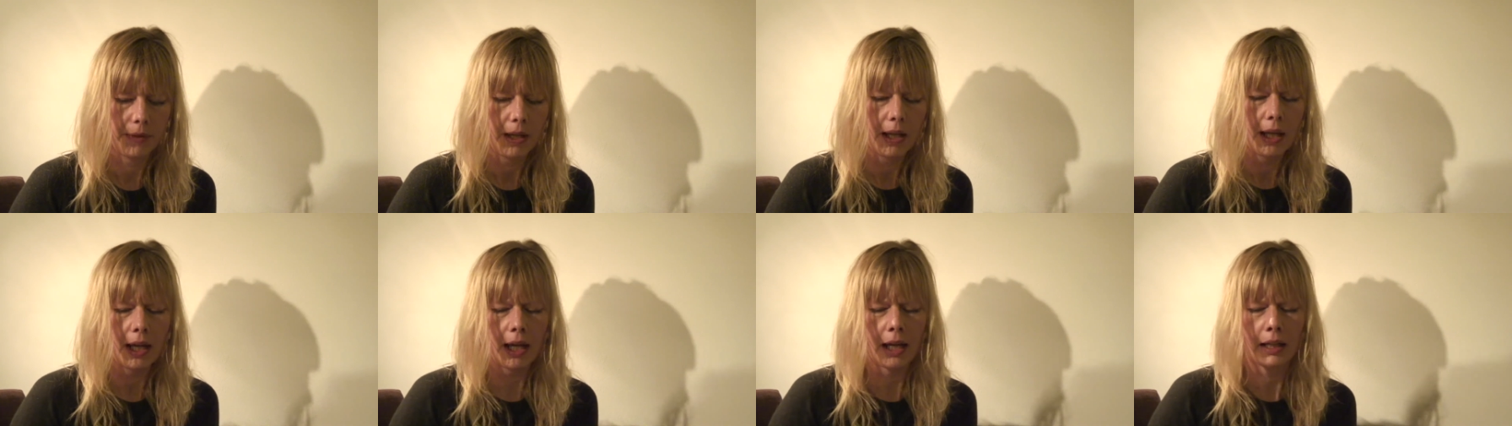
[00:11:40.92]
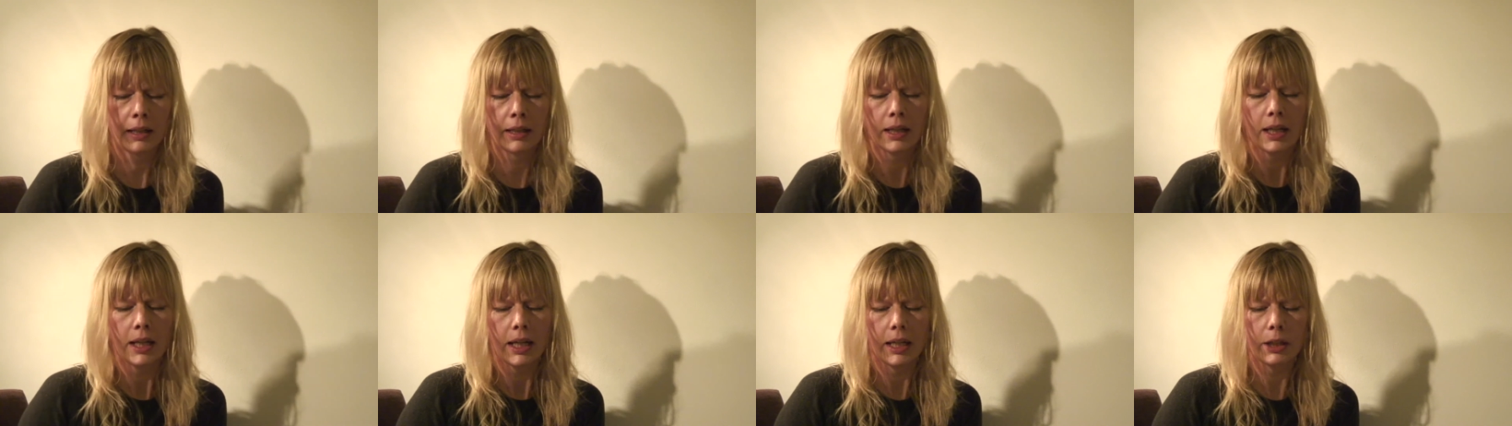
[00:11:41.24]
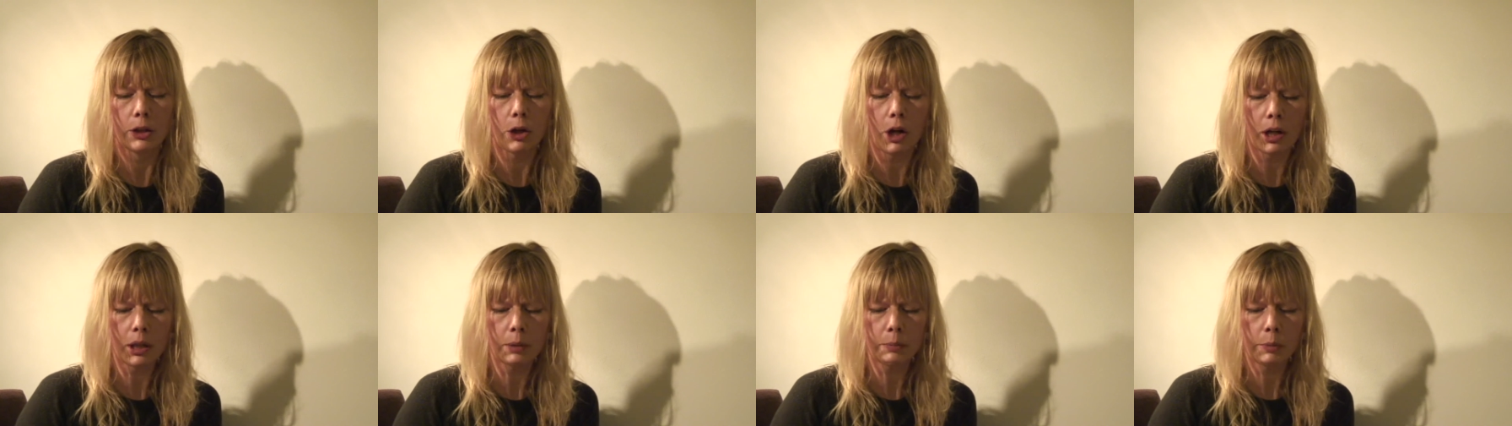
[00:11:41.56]
An
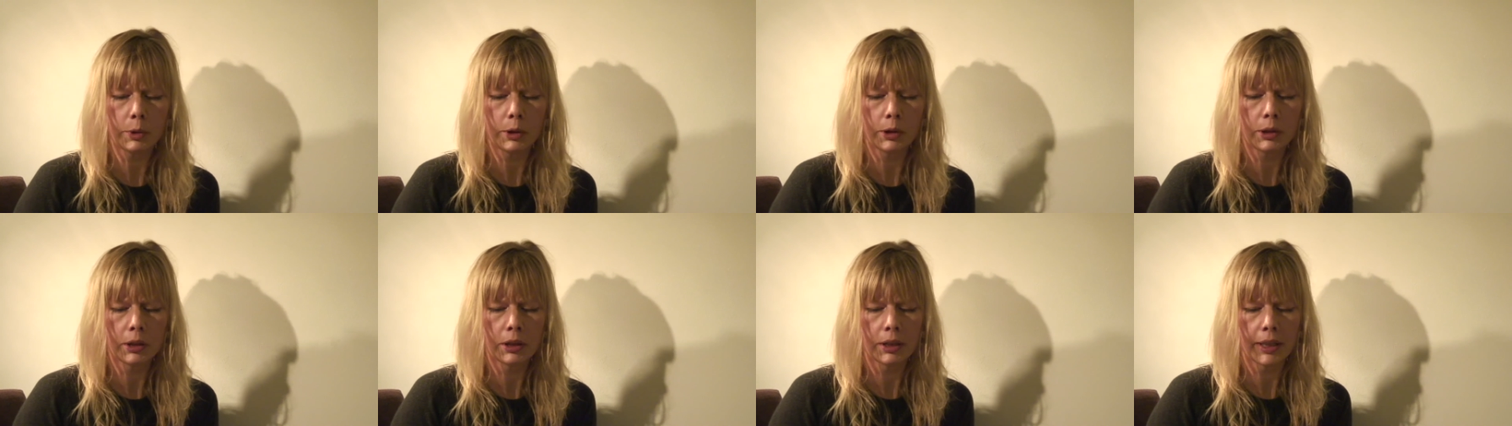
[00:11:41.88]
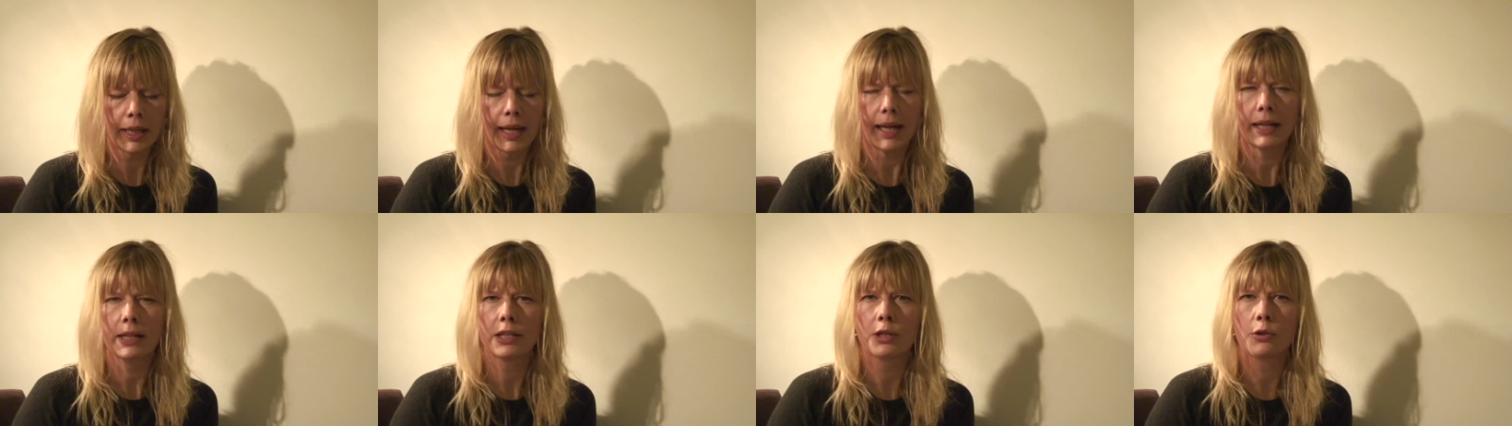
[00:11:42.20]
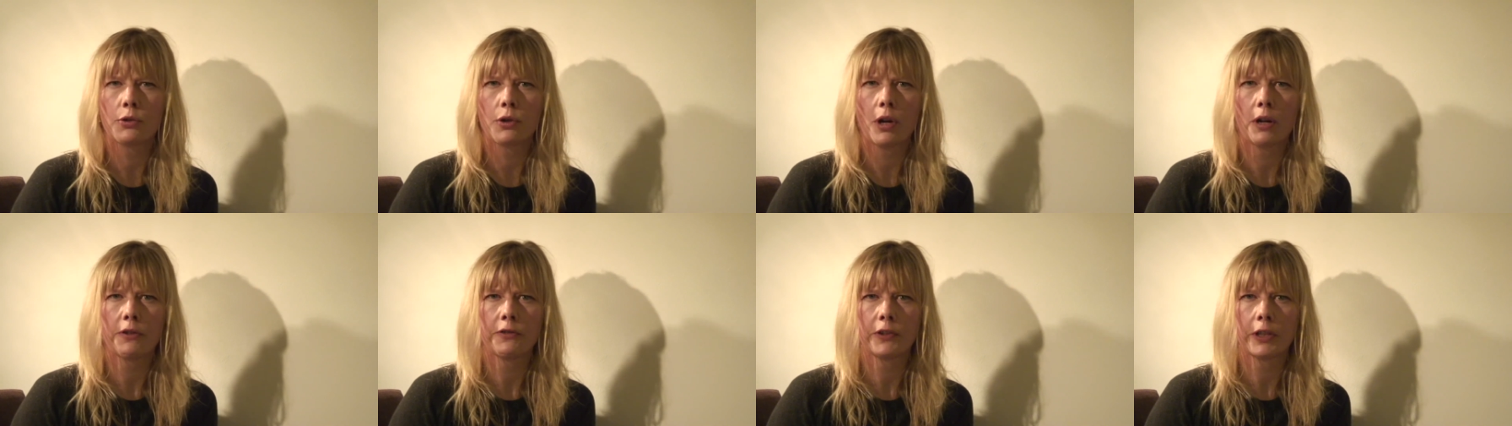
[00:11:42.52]
inaudible,
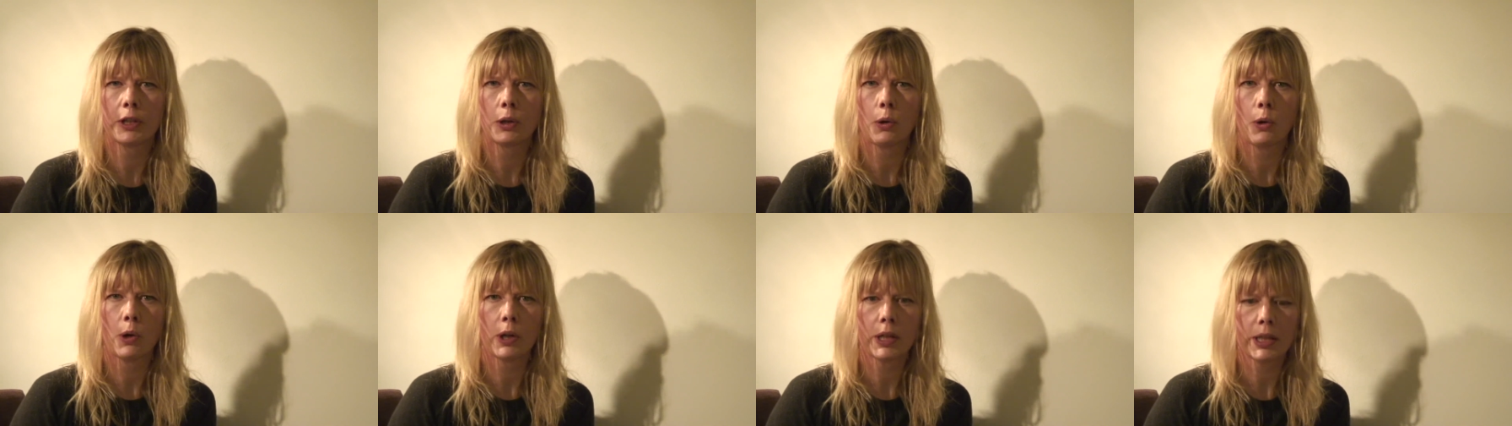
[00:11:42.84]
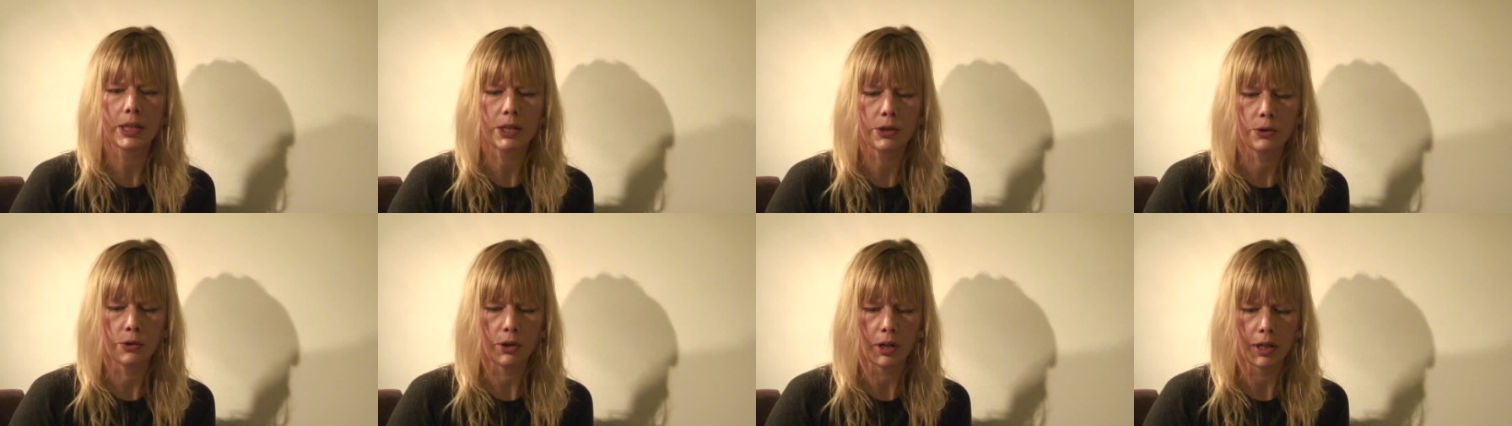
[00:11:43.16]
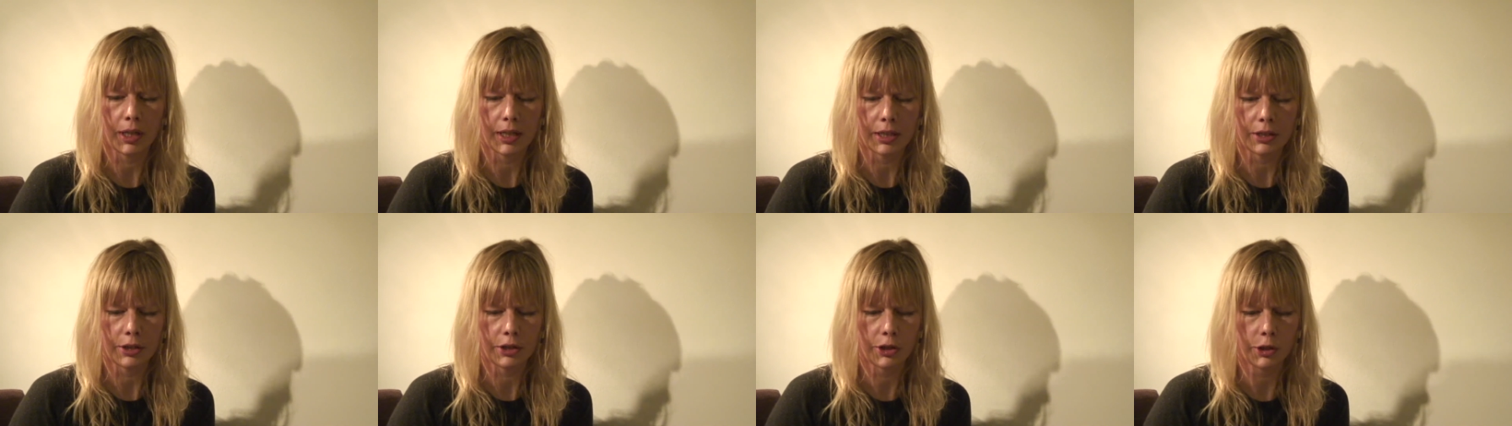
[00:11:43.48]
catastrophic orchestra
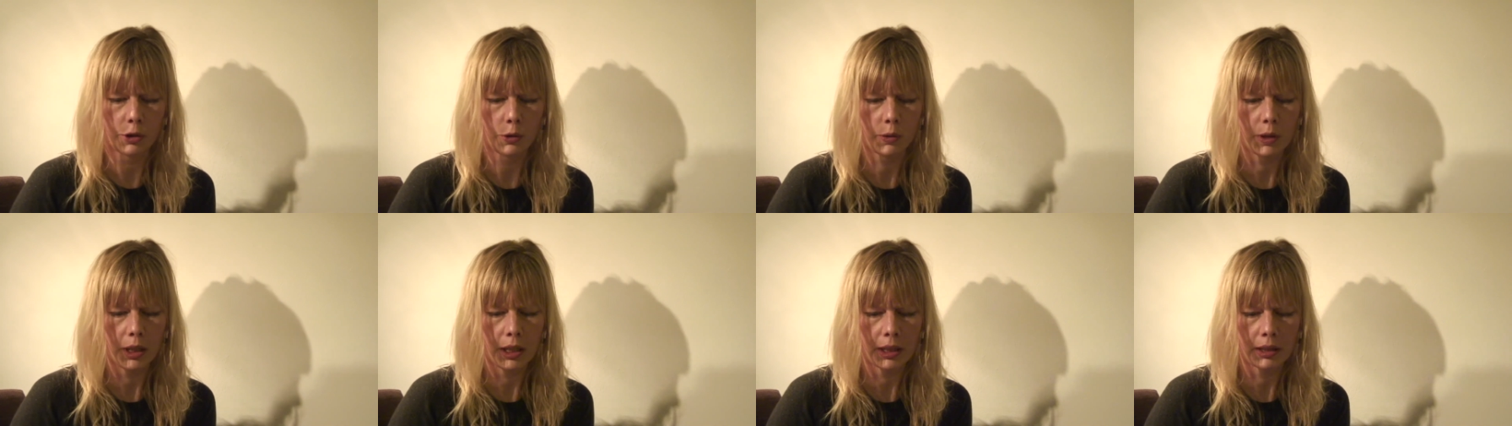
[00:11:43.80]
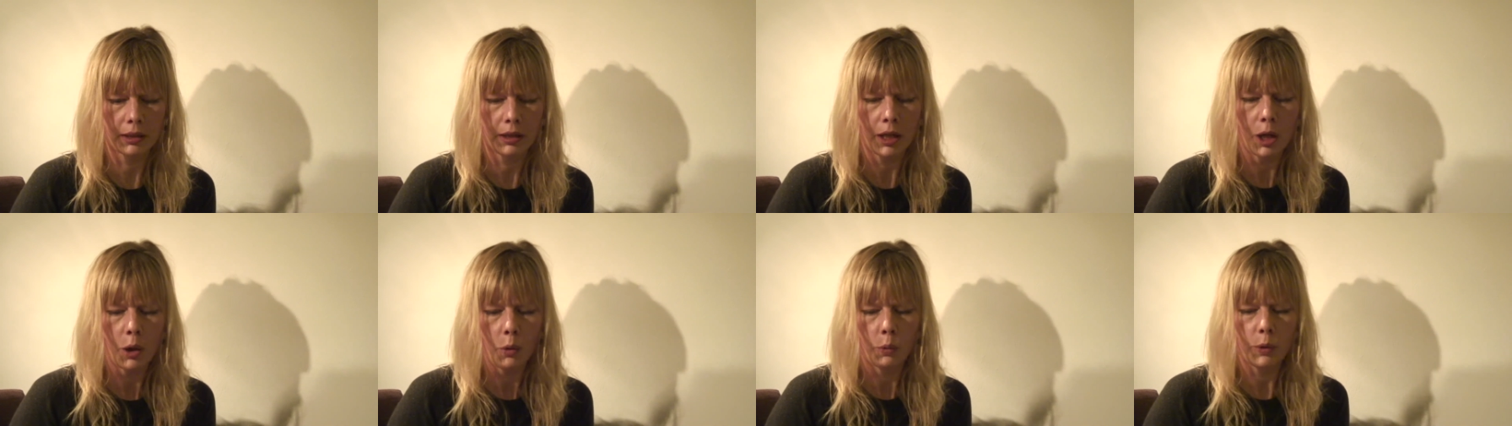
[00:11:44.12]
is tuning.